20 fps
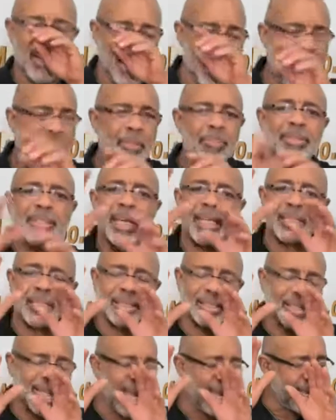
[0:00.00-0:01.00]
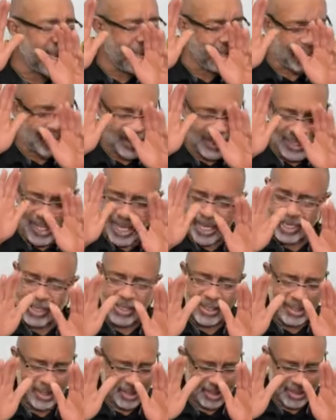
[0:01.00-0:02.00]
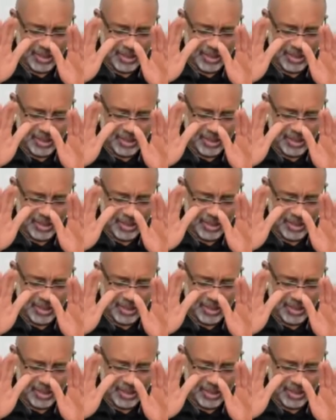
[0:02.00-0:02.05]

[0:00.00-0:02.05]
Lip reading: I'm just saying, saints,